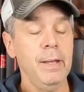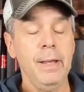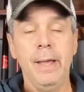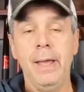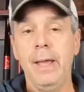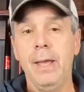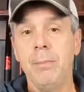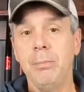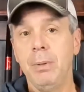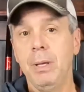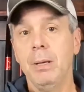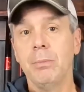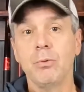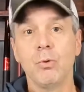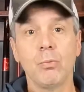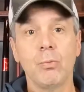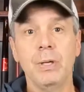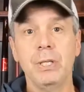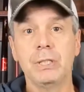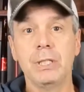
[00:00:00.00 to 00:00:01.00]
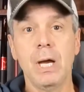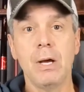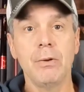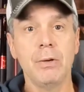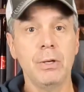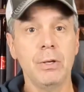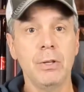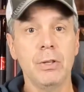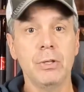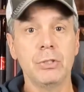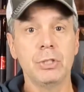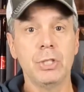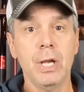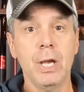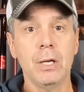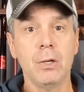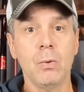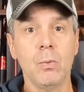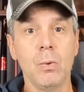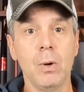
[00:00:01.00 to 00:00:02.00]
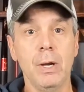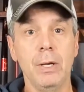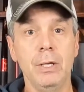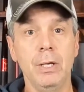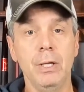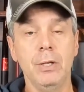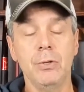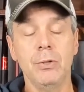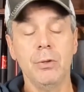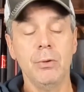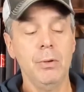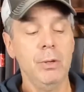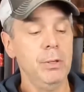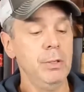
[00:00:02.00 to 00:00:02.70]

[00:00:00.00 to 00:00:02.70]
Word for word: and be able to reach out into the channel where I need to